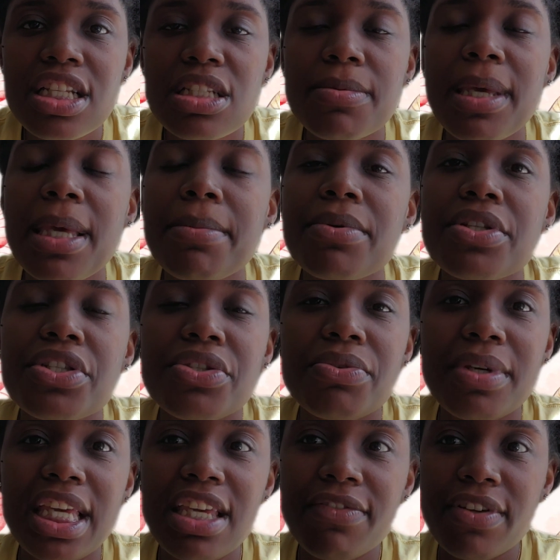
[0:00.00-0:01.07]
To be able
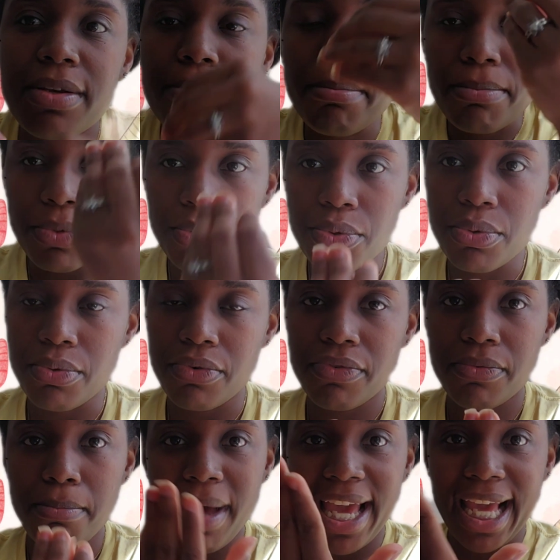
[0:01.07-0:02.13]
to even
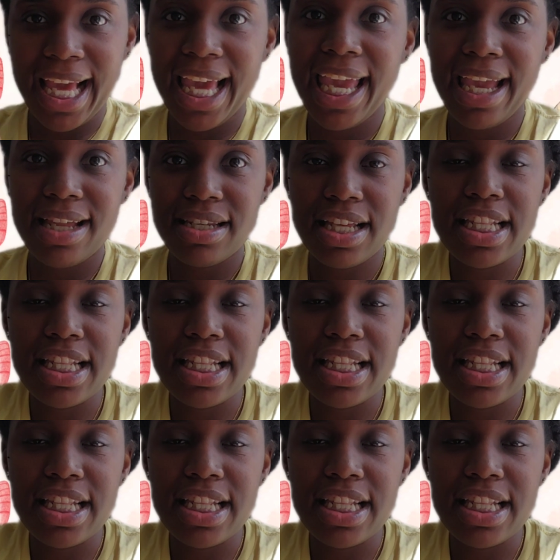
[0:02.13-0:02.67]
move my hand